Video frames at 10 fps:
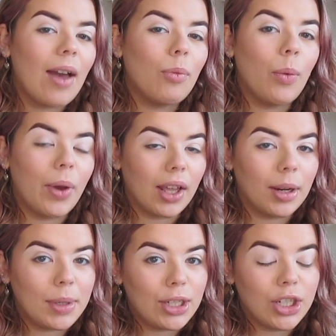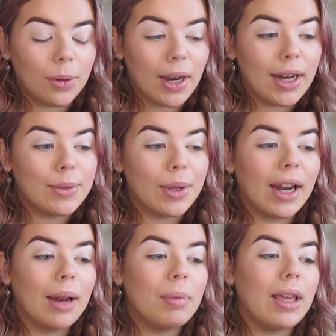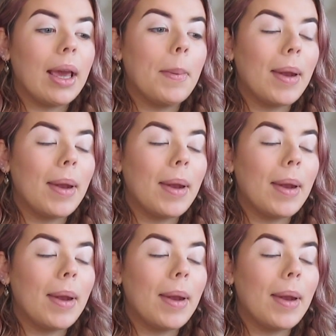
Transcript: what we're going to be doing is we're going to be